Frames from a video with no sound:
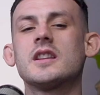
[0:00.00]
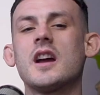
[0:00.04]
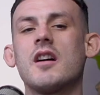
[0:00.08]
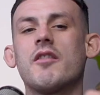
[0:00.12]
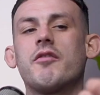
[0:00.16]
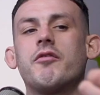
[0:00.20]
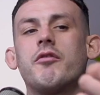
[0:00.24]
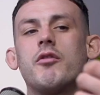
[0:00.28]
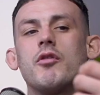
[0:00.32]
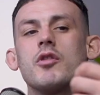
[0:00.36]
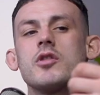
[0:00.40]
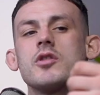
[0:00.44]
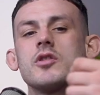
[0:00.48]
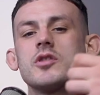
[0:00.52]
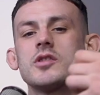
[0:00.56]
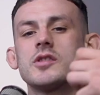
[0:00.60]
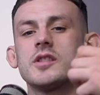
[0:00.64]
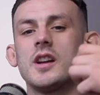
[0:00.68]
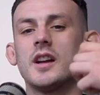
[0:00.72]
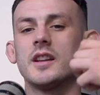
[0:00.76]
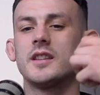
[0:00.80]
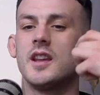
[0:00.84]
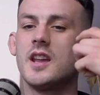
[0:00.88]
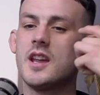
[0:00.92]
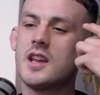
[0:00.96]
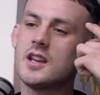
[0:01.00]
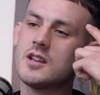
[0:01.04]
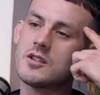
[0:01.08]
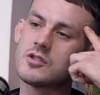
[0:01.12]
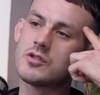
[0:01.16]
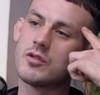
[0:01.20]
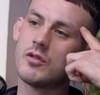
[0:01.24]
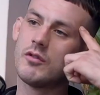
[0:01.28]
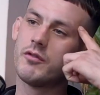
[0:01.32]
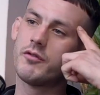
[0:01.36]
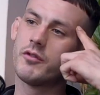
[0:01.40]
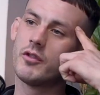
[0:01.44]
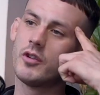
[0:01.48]
fighters that think
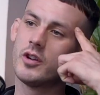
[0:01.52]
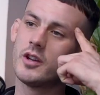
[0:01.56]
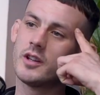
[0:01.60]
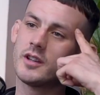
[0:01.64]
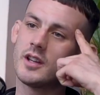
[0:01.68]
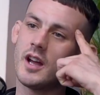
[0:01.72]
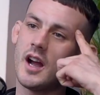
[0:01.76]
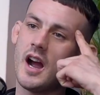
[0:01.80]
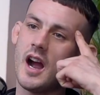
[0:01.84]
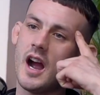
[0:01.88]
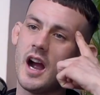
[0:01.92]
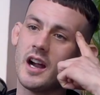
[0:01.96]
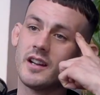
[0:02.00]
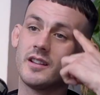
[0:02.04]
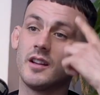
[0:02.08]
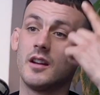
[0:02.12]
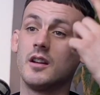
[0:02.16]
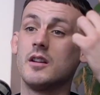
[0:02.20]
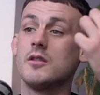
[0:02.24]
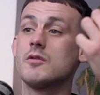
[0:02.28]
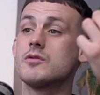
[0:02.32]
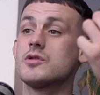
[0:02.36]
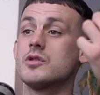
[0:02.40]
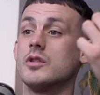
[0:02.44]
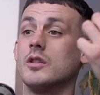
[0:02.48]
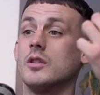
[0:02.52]
stuff like that are delusional.